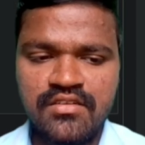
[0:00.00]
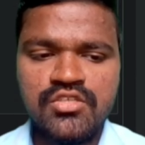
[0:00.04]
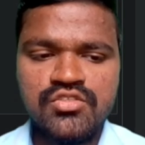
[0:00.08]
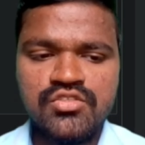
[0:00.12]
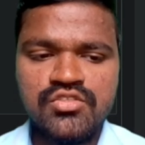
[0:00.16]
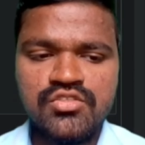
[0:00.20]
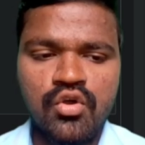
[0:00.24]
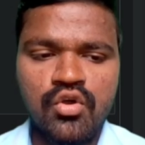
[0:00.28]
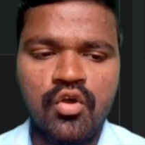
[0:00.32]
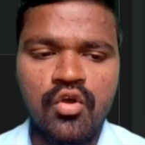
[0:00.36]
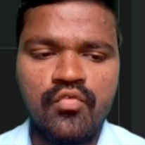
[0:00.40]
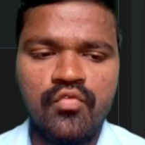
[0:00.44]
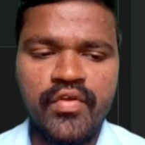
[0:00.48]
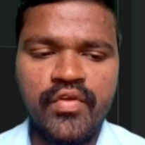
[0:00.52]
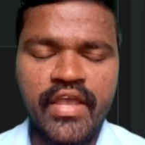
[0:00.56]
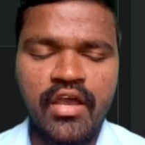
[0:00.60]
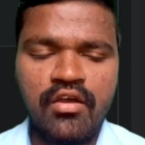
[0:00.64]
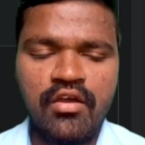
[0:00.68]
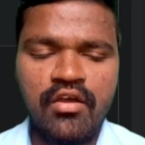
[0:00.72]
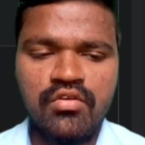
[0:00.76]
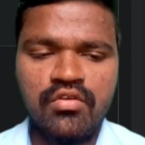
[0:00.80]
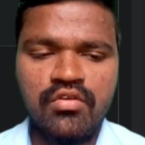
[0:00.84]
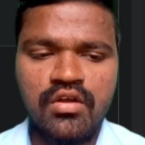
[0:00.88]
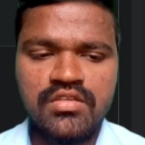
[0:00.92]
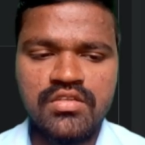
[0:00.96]
So we
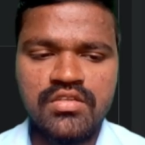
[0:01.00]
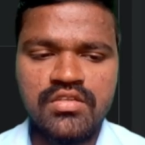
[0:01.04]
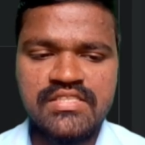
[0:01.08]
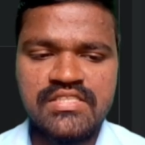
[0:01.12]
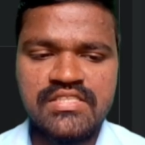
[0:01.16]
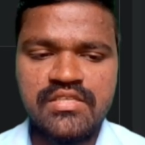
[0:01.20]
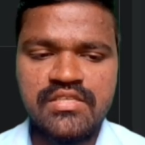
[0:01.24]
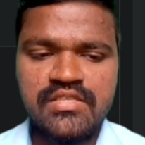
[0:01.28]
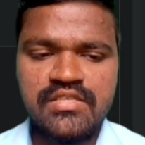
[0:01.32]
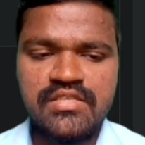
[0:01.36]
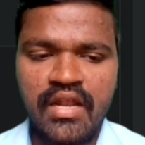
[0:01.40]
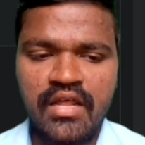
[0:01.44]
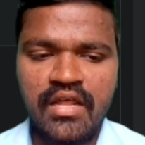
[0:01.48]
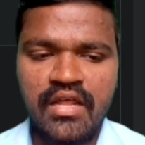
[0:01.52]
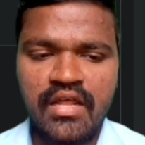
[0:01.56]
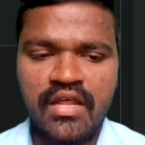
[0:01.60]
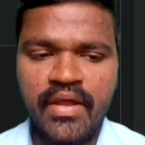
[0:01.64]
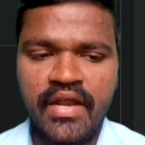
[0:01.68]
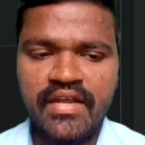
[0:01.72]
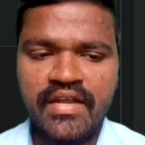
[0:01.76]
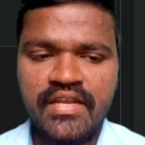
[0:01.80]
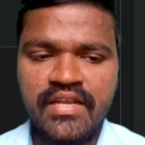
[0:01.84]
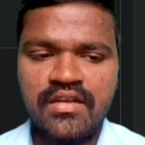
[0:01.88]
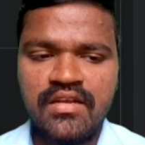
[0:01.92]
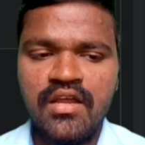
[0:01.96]
have got the similar
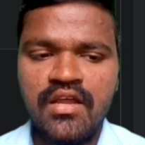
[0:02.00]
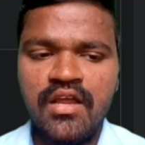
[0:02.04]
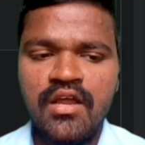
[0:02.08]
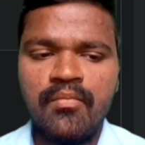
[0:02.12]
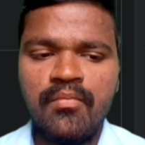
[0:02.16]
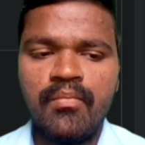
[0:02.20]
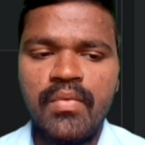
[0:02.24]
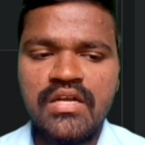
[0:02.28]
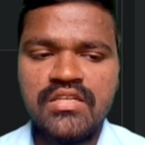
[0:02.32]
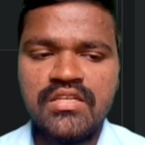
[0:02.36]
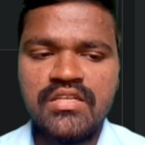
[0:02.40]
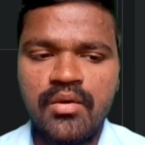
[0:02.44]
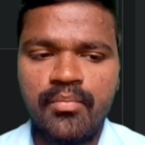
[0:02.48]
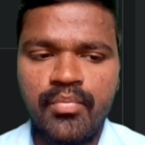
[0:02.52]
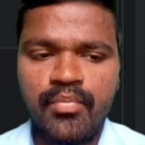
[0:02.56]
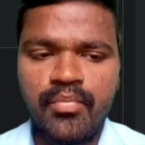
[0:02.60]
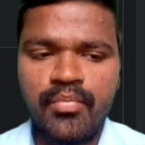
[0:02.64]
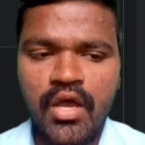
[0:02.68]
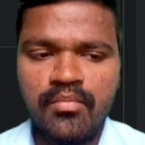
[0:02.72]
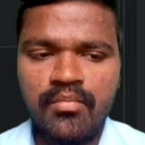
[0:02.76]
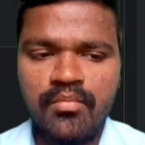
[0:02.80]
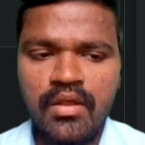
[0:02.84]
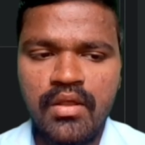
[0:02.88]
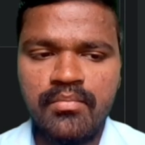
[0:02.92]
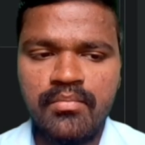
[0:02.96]
pattern, but the
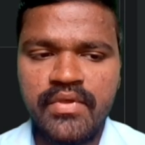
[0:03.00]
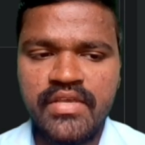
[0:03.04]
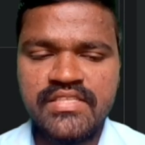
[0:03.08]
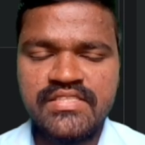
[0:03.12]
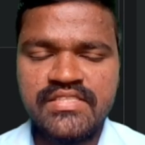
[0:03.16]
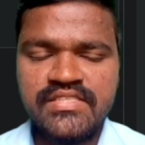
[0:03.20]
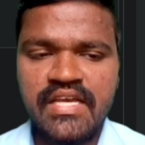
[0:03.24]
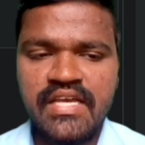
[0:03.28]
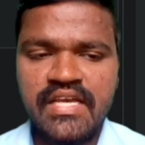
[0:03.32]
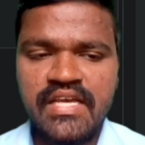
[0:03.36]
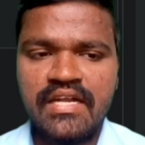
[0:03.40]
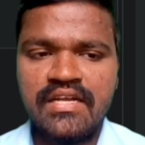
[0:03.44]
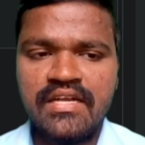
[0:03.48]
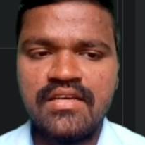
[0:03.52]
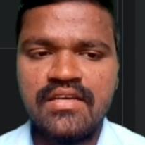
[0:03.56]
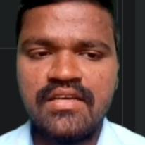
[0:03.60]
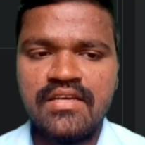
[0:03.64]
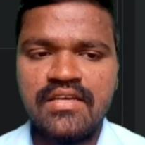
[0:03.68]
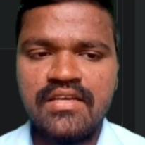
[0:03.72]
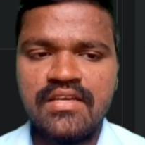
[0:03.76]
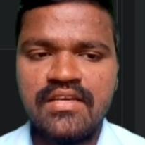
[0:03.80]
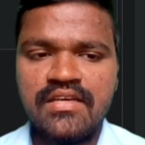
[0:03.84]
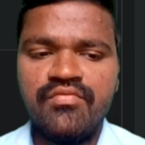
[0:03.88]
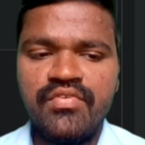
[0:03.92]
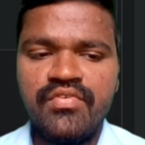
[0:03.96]
problem is that
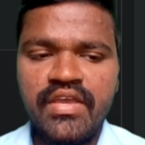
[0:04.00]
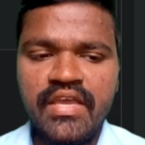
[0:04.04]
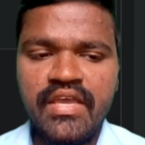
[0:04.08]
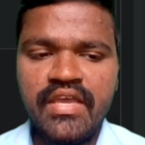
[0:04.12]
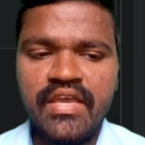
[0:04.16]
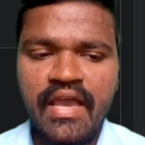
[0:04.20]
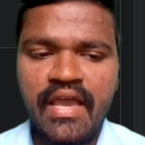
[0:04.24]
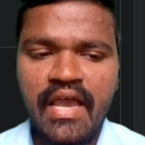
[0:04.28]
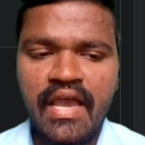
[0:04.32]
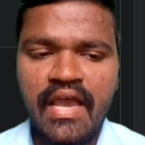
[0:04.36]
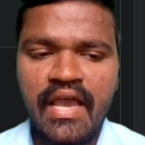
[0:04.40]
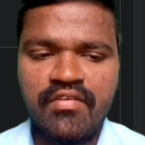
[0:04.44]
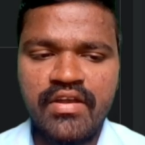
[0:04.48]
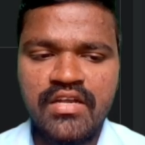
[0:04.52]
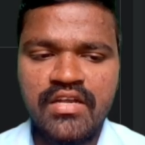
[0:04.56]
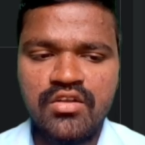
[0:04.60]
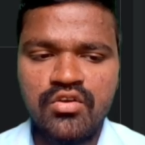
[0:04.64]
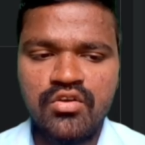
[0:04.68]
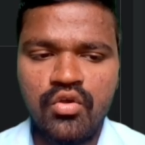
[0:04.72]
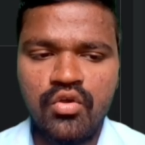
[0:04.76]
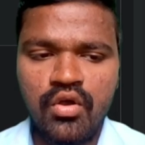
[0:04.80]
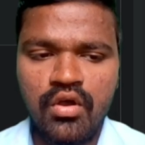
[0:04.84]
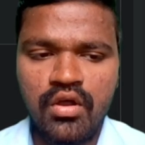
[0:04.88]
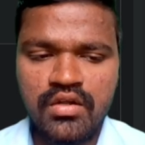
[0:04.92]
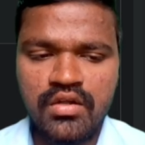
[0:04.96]
we haven't
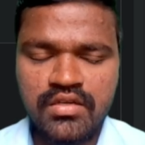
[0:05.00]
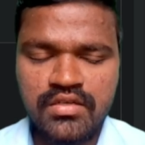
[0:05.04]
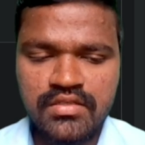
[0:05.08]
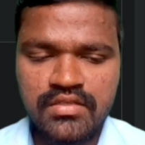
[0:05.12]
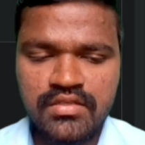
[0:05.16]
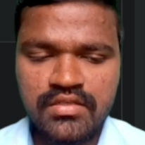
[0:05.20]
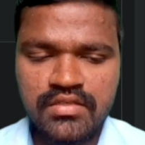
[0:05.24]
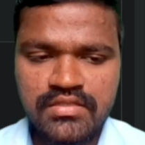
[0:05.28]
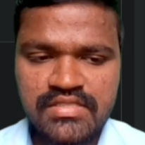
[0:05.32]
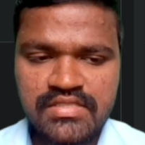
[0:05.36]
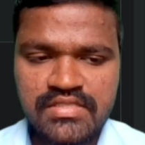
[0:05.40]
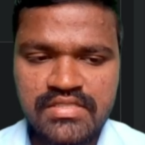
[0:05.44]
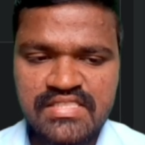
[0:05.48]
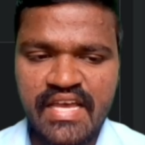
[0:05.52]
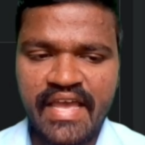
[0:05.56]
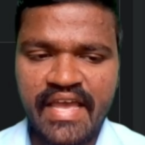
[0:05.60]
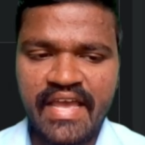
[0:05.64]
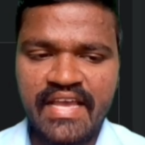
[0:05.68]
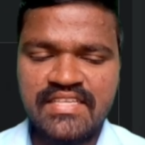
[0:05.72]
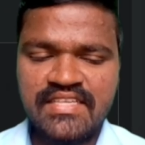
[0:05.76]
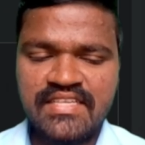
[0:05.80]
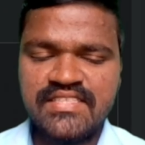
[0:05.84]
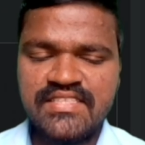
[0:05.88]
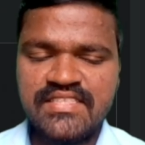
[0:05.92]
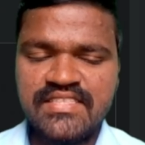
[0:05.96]
got the
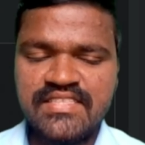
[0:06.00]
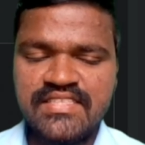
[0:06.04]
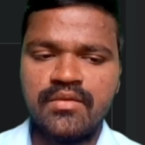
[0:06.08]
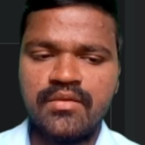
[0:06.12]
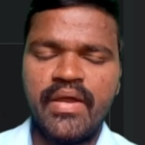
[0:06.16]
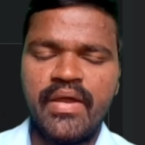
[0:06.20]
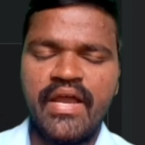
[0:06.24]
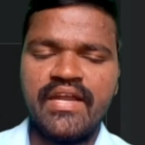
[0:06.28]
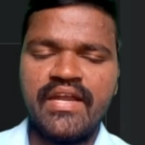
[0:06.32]
exact